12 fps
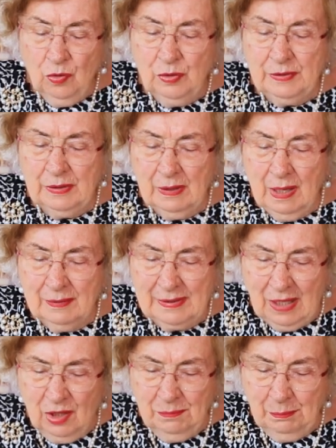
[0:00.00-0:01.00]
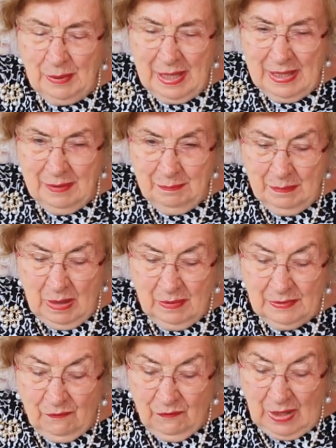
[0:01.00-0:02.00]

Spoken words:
Und dranbleiben an der